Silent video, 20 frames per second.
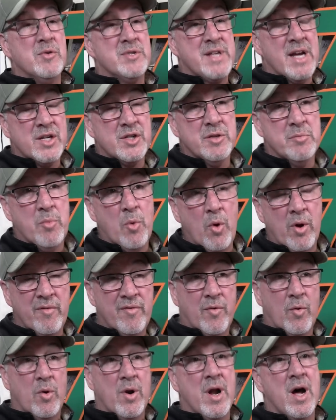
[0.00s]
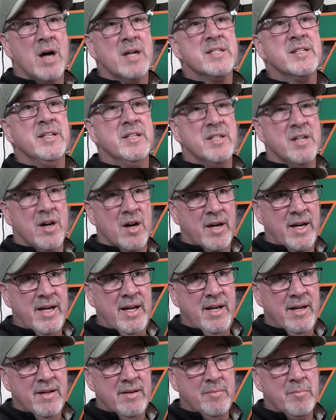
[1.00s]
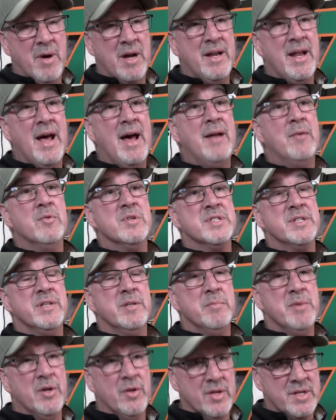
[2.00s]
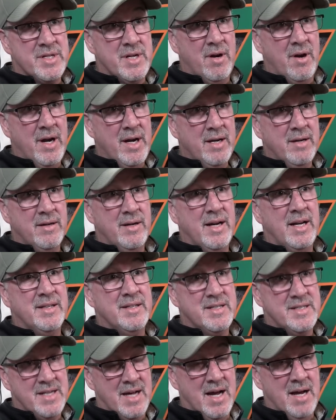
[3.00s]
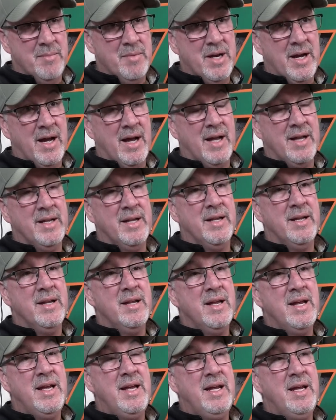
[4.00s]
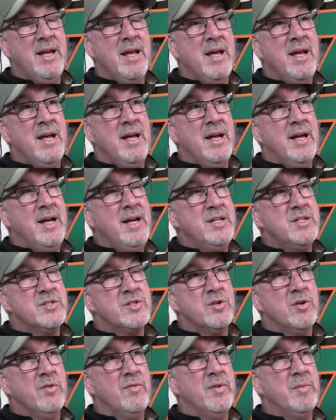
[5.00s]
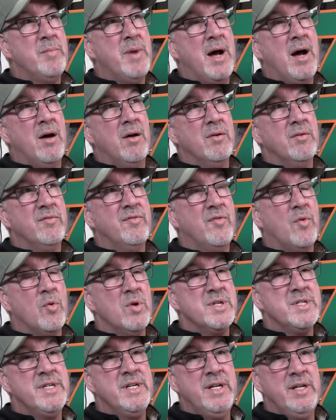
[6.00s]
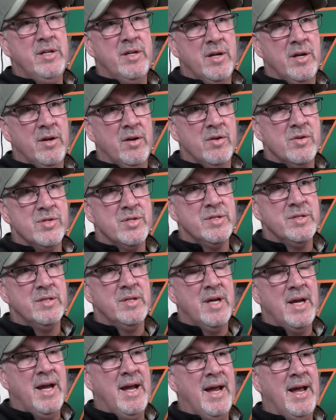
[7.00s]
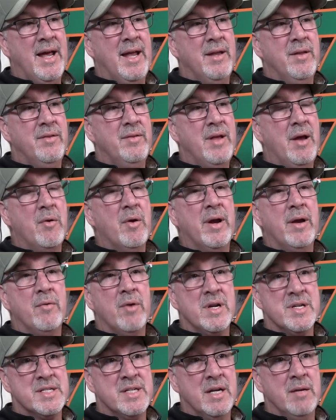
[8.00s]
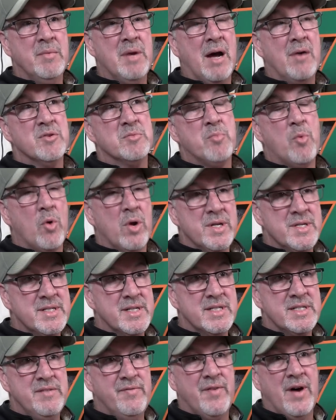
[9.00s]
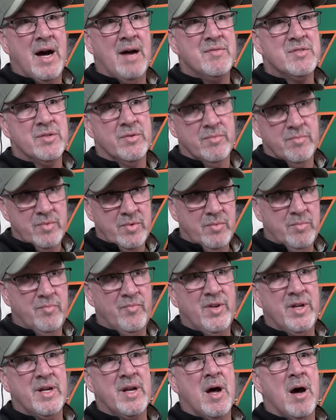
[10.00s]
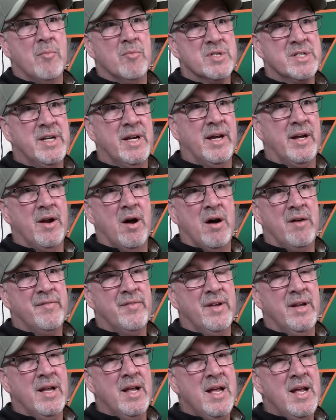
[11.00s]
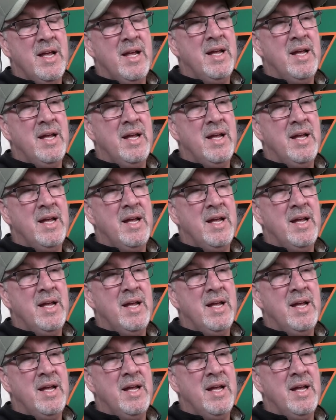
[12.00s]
was actually born at Fort Knox, Kentucky. Okay. My dad was in the military. really? The yeah, and then he he served about 14 years, and they were getting ready to send him. I was born in '65, so Vietnam was kicking off, and